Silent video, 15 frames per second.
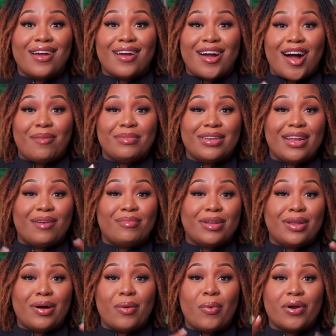Comment down
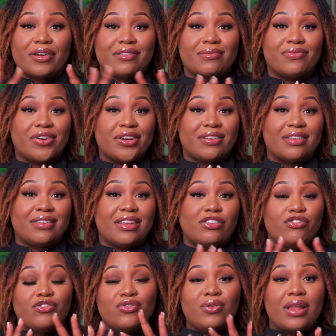below, what are some fragrances
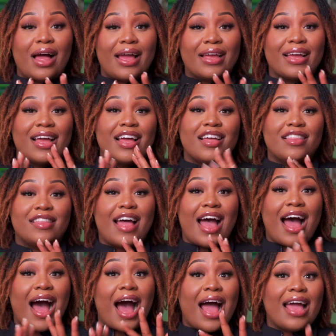that you like
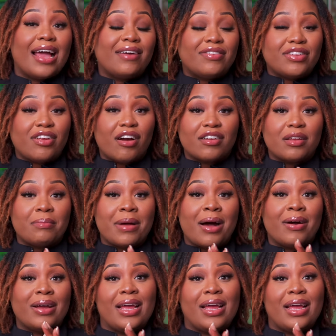that I haven't talked about